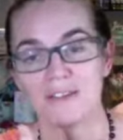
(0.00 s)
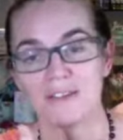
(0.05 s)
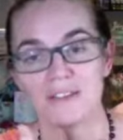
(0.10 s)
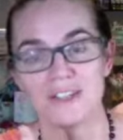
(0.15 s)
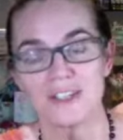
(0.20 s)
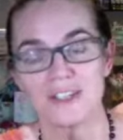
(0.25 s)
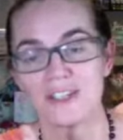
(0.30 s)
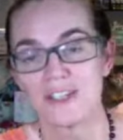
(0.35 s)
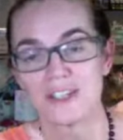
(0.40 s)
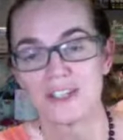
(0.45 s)

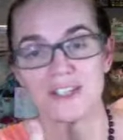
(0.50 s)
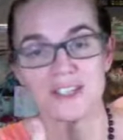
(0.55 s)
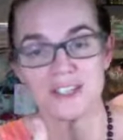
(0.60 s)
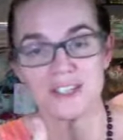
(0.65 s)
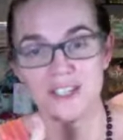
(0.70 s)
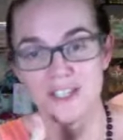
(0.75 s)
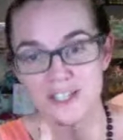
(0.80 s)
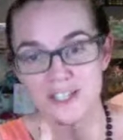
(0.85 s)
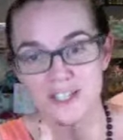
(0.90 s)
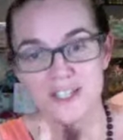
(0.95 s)
This
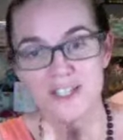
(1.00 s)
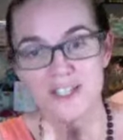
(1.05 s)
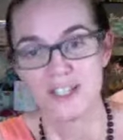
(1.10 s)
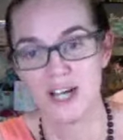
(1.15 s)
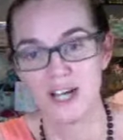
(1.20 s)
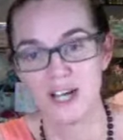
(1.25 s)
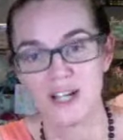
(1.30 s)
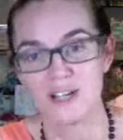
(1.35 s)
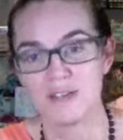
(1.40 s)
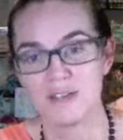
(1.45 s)
is
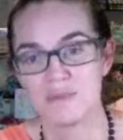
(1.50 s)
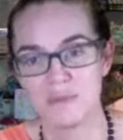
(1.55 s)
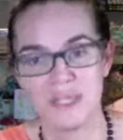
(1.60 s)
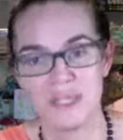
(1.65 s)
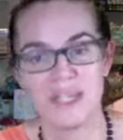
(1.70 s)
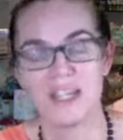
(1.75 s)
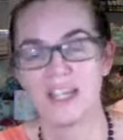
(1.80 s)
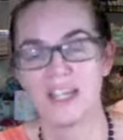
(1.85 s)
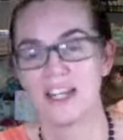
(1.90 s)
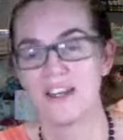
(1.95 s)
not me,
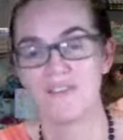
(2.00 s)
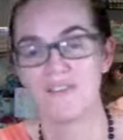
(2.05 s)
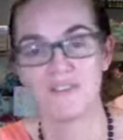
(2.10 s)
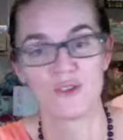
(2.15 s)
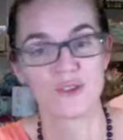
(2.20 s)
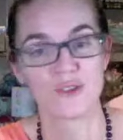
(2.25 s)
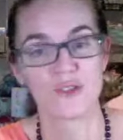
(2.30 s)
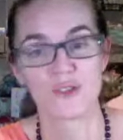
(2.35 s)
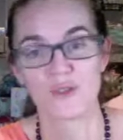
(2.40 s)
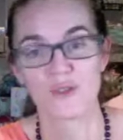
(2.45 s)
and I
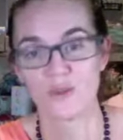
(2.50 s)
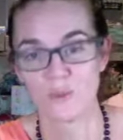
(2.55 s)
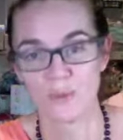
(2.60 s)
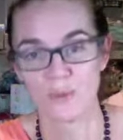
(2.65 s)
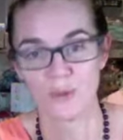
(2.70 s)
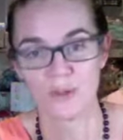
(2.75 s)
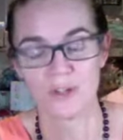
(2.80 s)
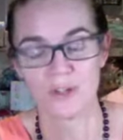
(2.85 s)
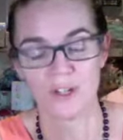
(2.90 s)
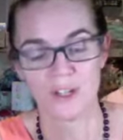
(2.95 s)
feel
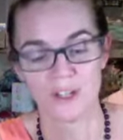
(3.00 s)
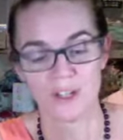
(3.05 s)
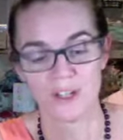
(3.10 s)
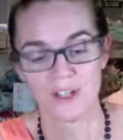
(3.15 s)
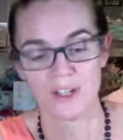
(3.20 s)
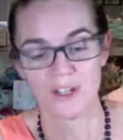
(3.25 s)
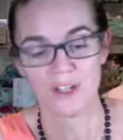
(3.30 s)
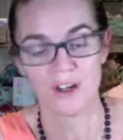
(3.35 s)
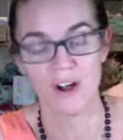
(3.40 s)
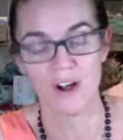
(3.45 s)
super
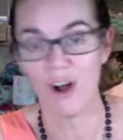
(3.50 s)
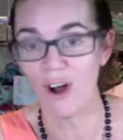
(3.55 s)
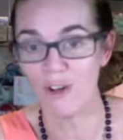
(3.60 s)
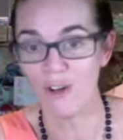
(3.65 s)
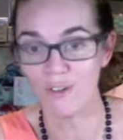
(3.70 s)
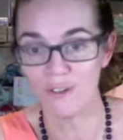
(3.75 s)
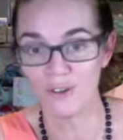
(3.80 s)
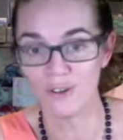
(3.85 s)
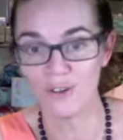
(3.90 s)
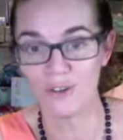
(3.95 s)

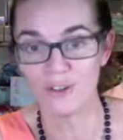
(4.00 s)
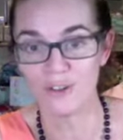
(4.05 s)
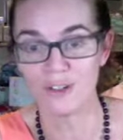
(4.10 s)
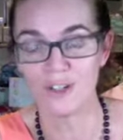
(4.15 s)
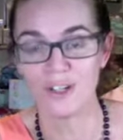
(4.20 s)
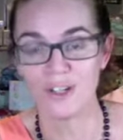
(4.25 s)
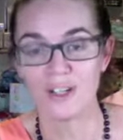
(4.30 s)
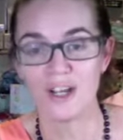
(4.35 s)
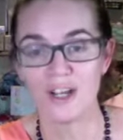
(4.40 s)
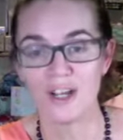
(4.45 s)
awful
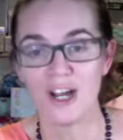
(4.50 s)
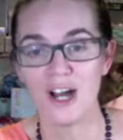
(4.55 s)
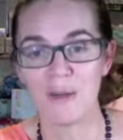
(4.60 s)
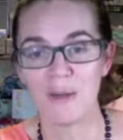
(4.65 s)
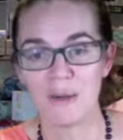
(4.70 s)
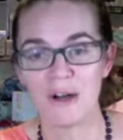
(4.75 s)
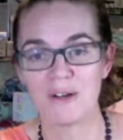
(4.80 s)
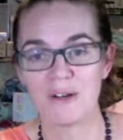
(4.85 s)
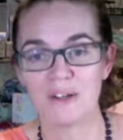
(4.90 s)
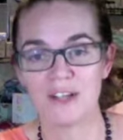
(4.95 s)

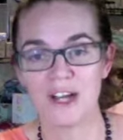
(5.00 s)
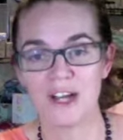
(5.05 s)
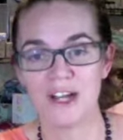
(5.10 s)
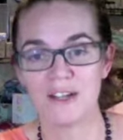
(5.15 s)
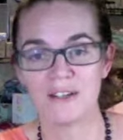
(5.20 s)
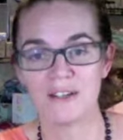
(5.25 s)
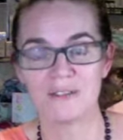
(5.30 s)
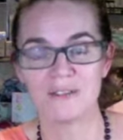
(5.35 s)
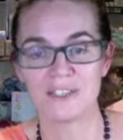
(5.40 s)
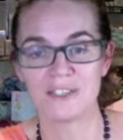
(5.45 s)
about not
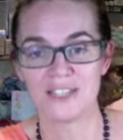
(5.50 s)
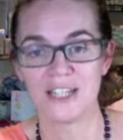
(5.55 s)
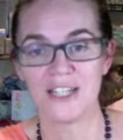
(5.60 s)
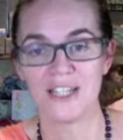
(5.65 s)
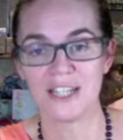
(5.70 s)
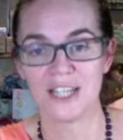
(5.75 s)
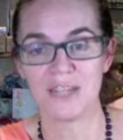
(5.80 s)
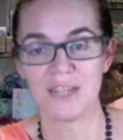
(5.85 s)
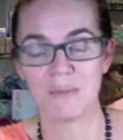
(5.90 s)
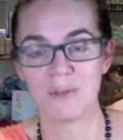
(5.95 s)

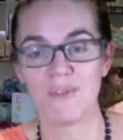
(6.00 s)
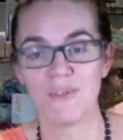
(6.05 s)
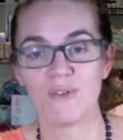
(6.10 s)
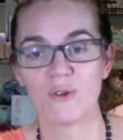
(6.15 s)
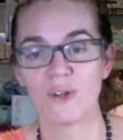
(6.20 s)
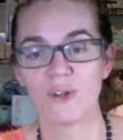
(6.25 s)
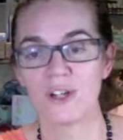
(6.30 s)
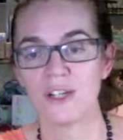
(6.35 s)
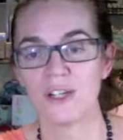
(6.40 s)
sending it before.